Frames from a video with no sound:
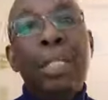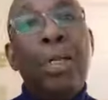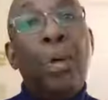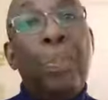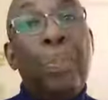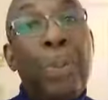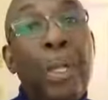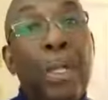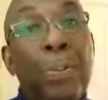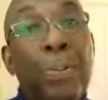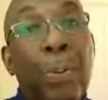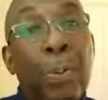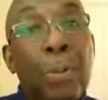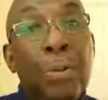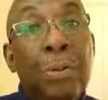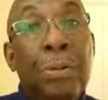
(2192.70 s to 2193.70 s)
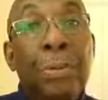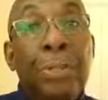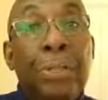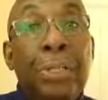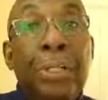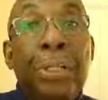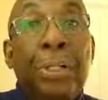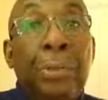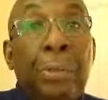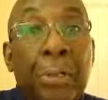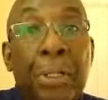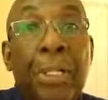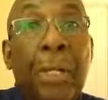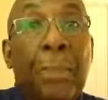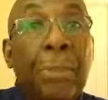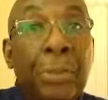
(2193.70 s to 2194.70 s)
You know, people still don't
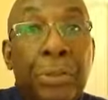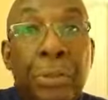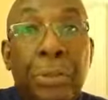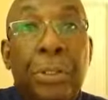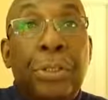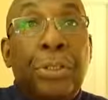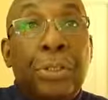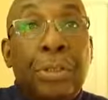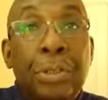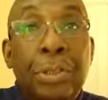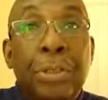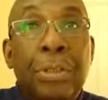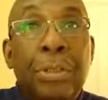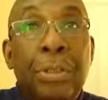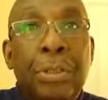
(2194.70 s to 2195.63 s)
want to come to church.